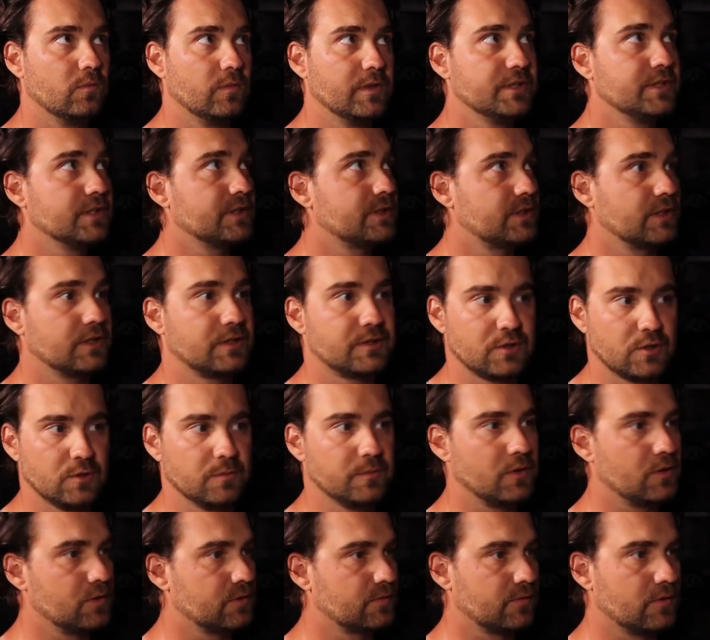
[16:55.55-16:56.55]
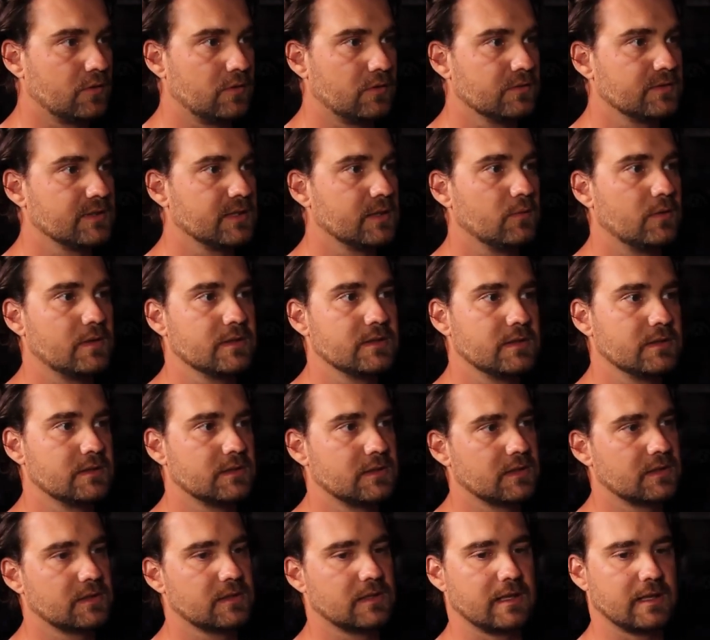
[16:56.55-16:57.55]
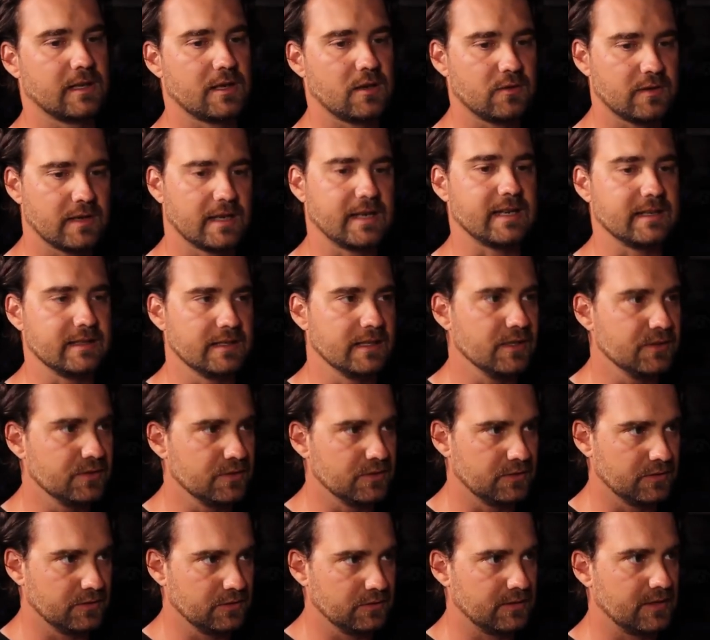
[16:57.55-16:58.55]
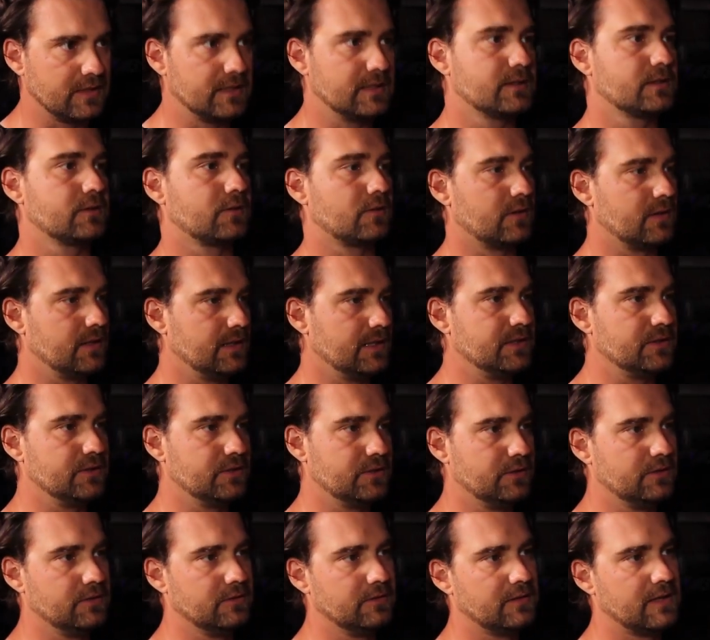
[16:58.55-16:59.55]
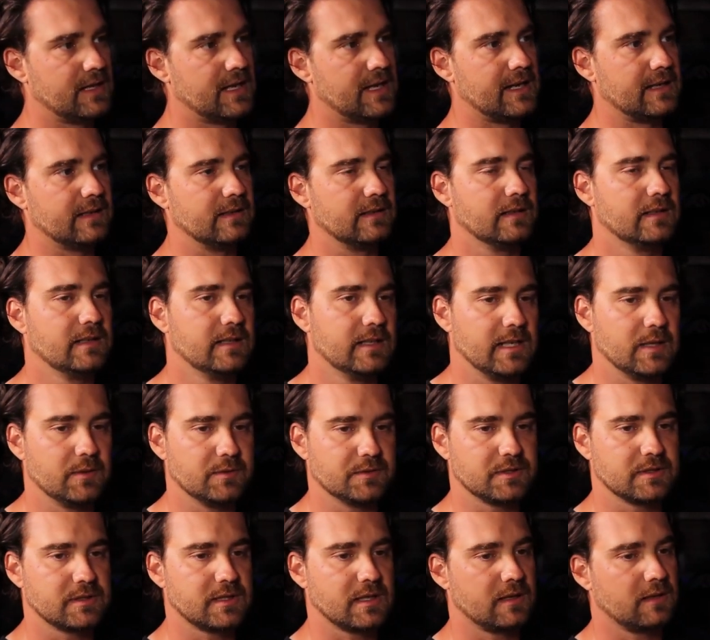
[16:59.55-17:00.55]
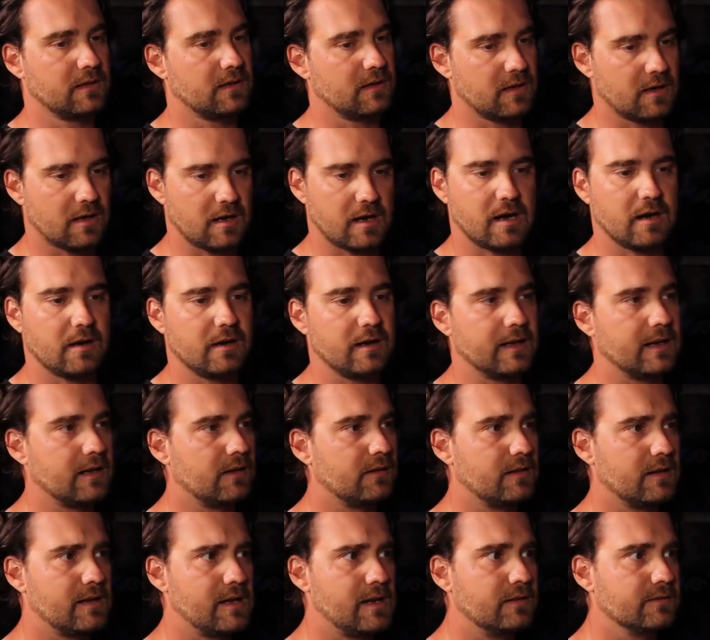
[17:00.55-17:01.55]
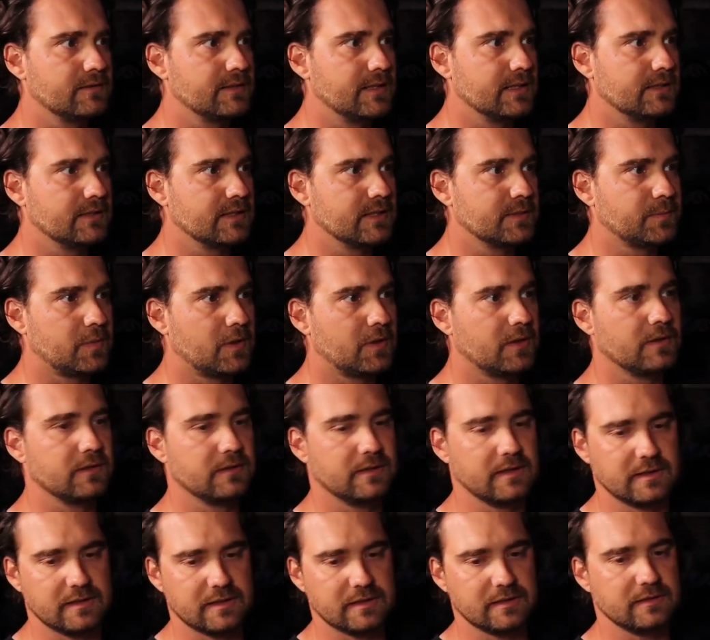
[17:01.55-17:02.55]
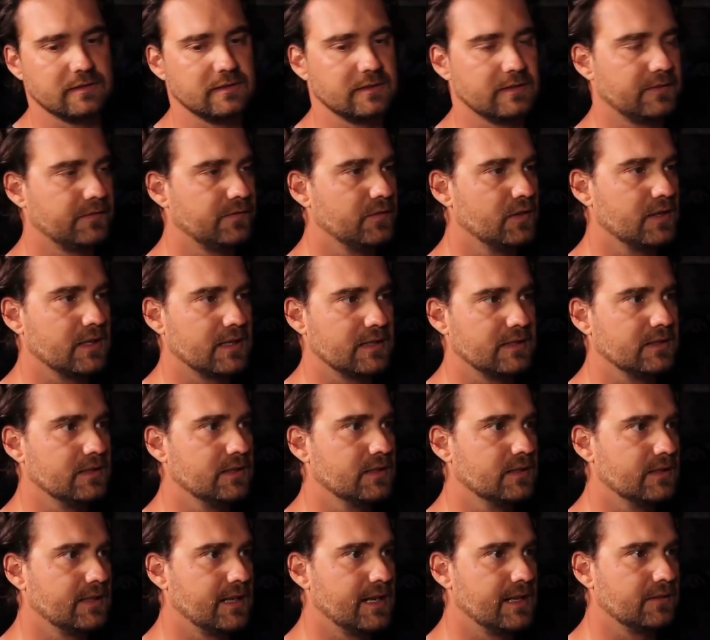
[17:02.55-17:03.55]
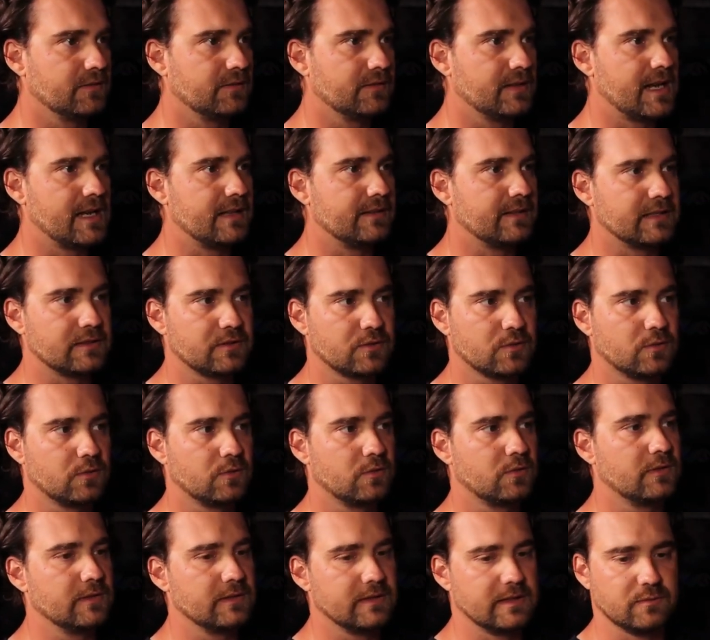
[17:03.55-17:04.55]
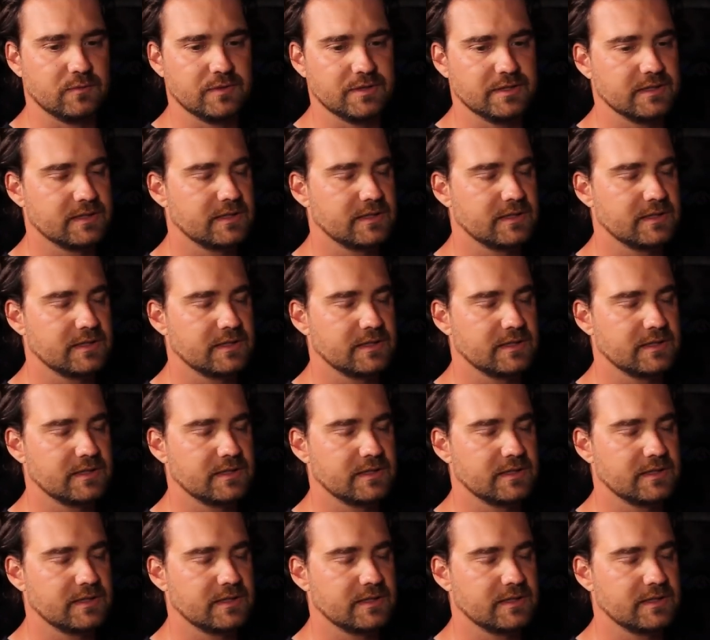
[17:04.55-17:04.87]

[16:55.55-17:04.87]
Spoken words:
we just assumed those roles. It wasn't just okay, I need you to do this or I need you to do that. It was just kind of, all right, I'll take this part, and then if you can handle that, that's cool. And then we